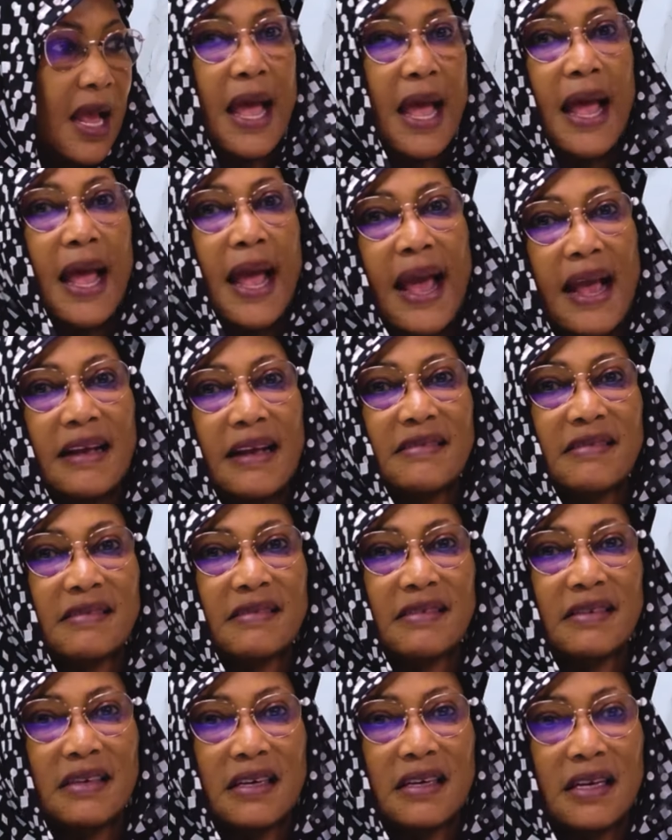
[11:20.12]

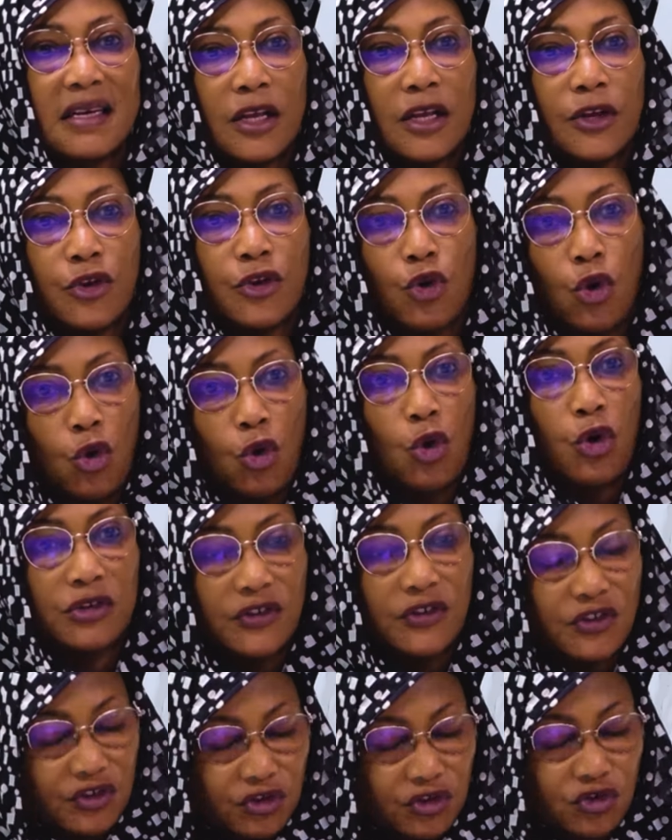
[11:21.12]
as your
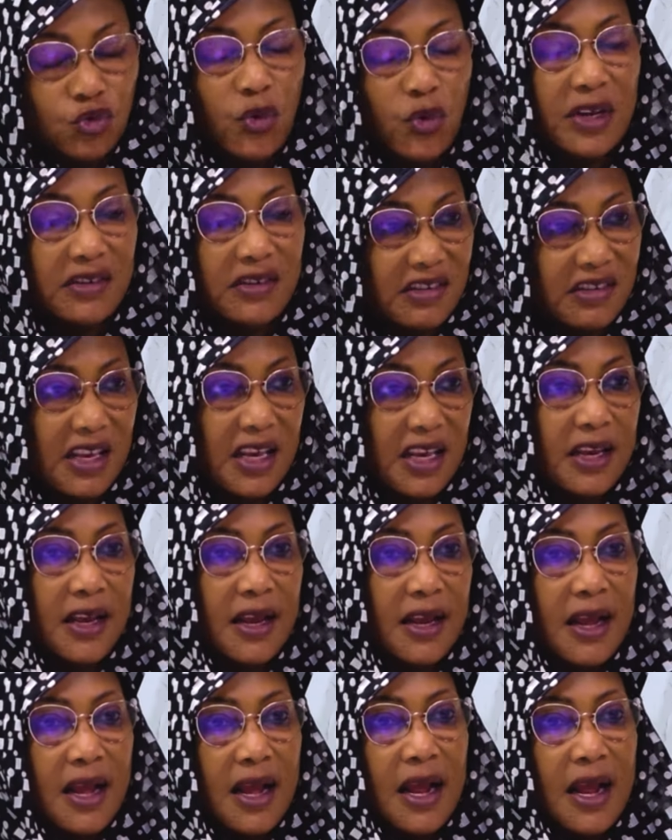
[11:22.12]
constituency
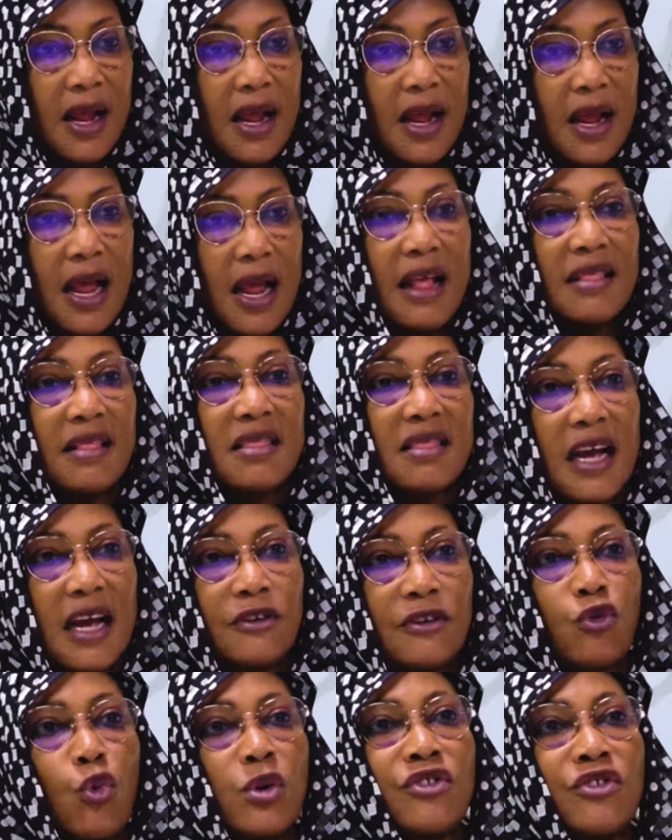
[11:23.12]
and
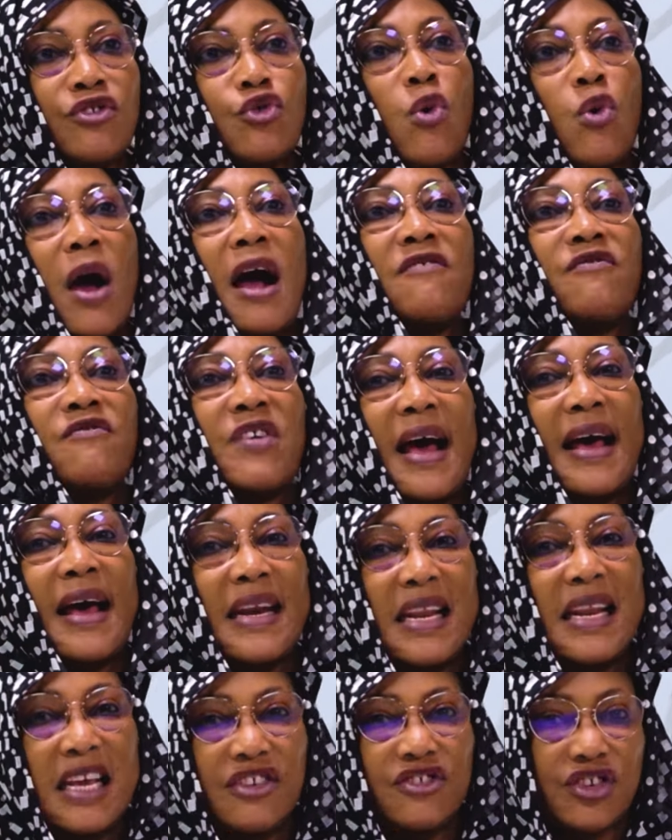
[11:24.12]
that which you have
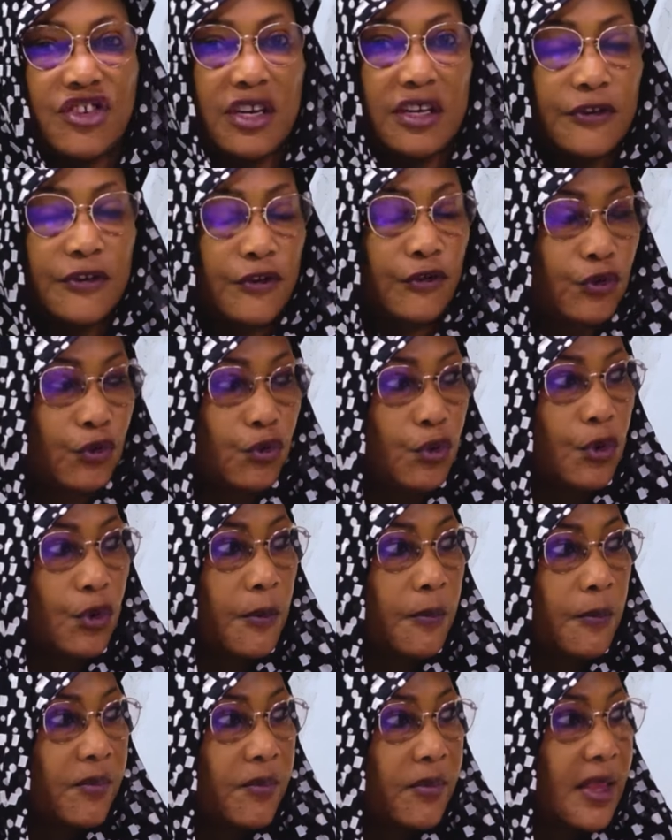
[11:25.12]
allegiance to,
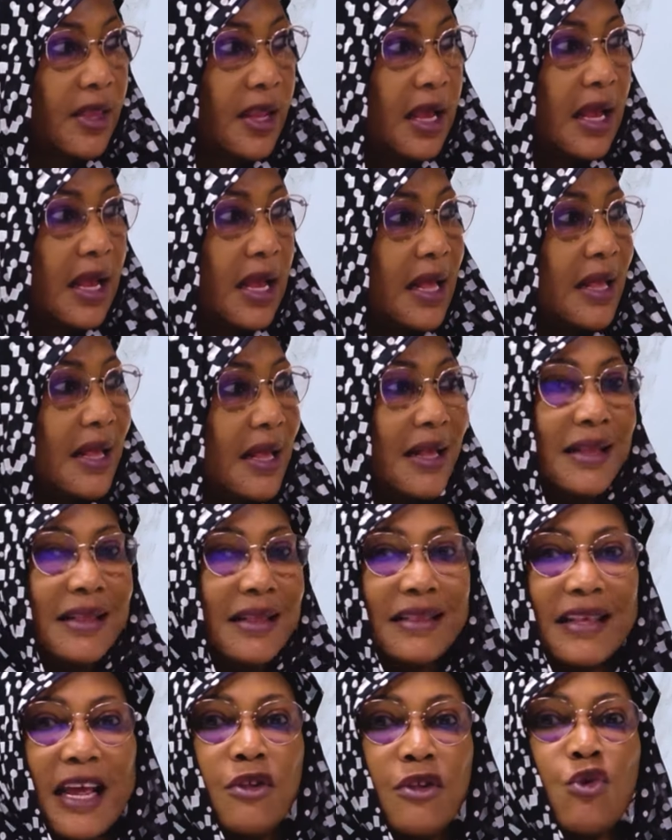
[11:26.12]

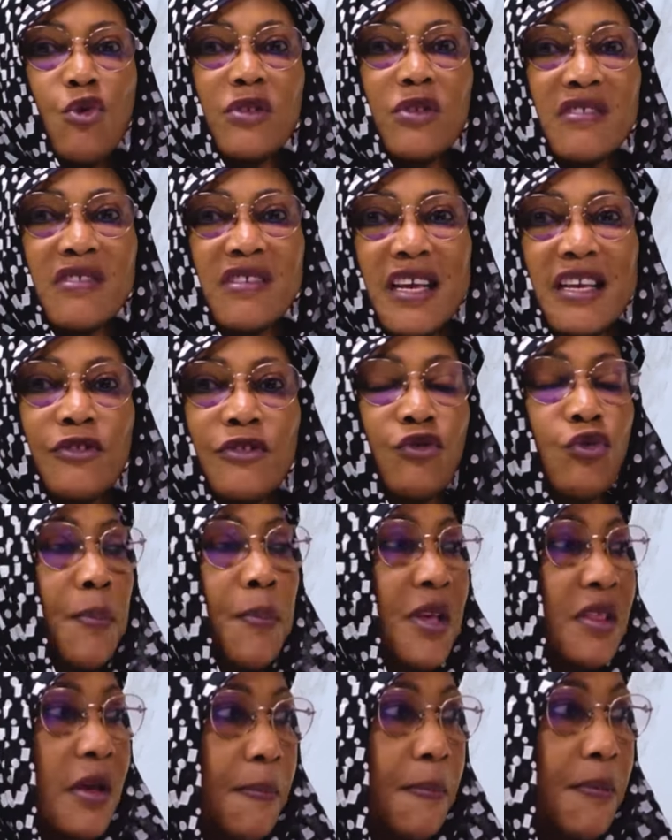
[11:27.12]
then you cease to
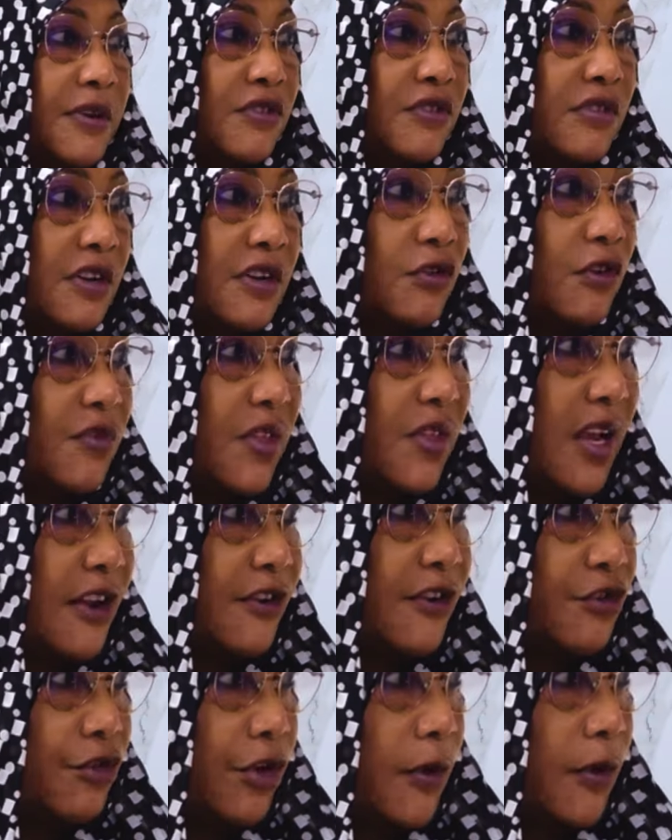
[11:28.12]
be the president of the
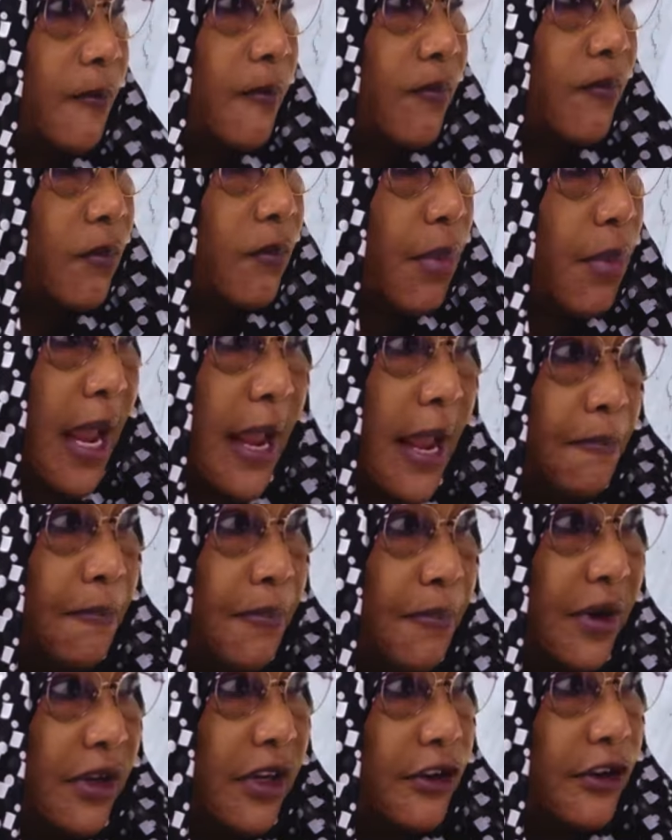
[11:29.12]
country by
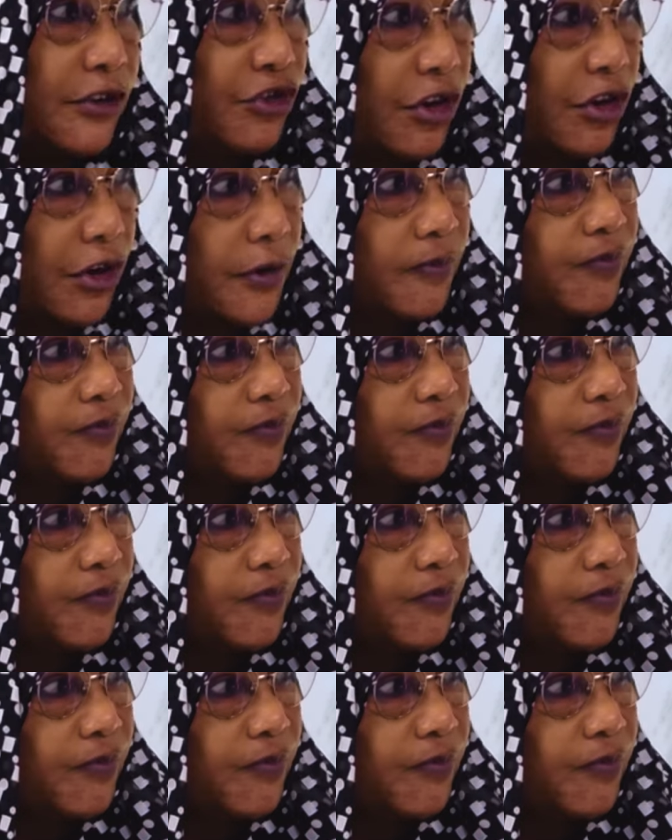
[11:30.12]
implication.